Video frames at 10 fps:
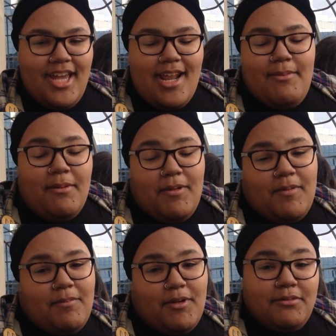And I'm helping
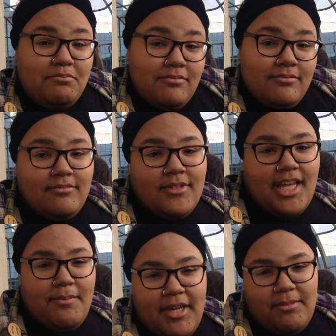people.
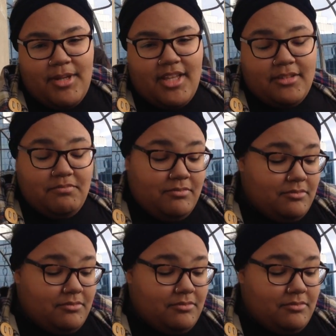And I'm making money.